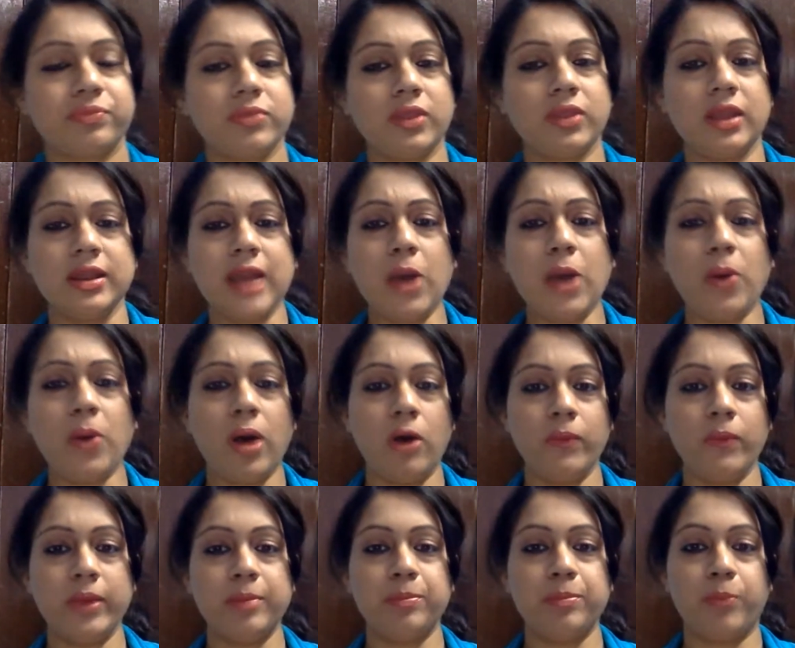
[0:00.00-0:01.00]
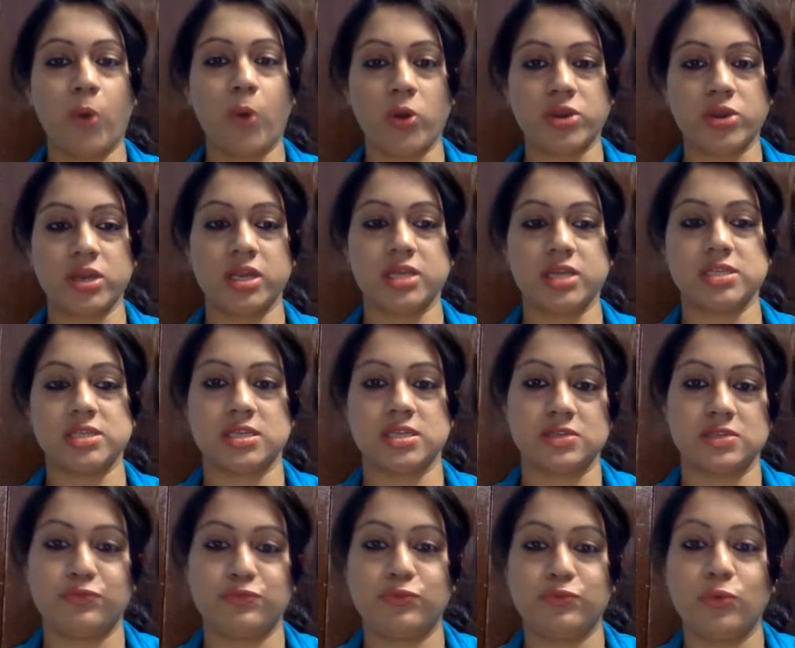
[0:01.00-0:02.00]
Now, how important is
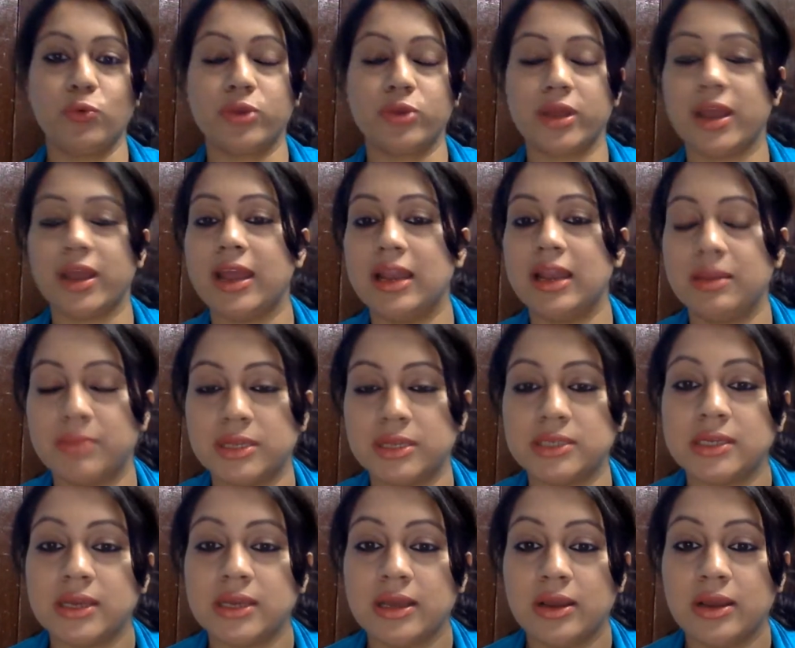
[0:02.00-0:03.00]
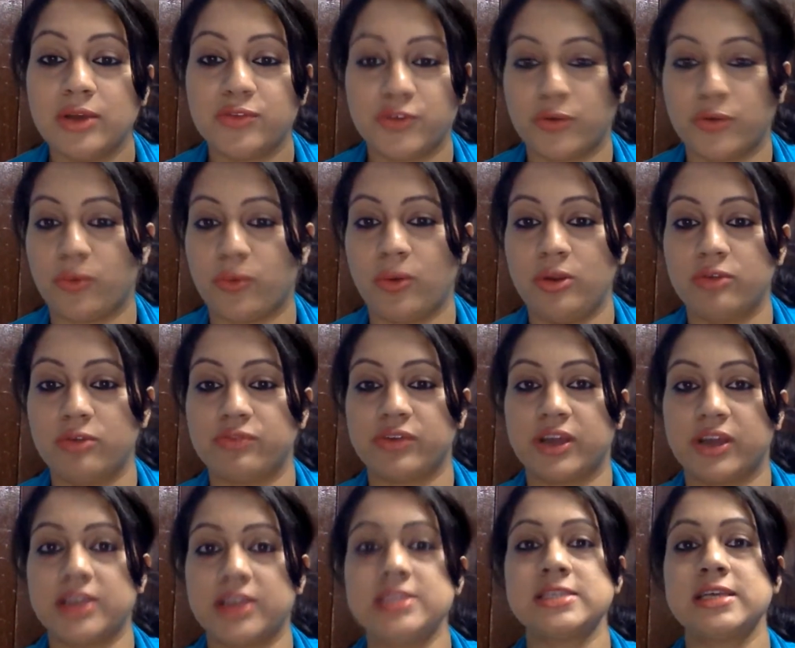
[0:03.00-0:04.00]
this food element for all of
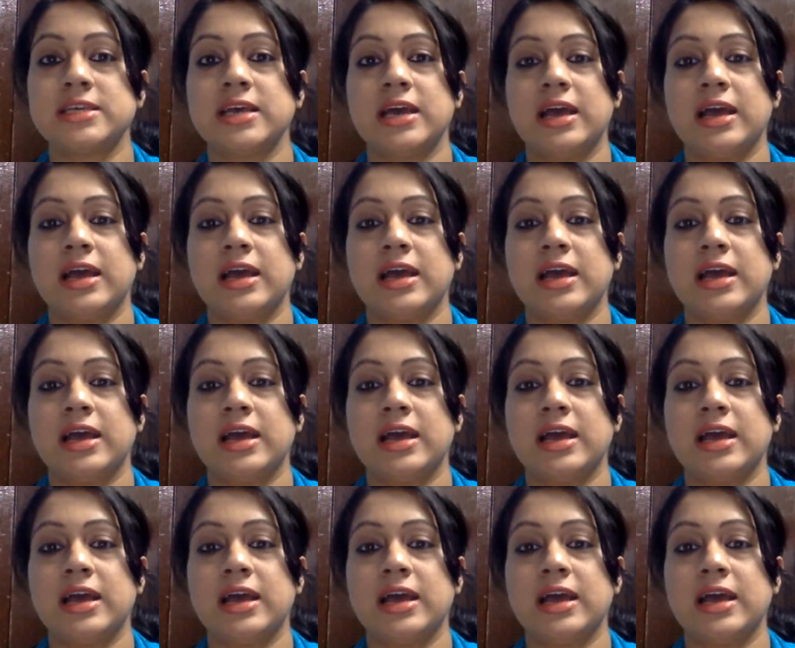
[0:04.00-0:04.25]
us?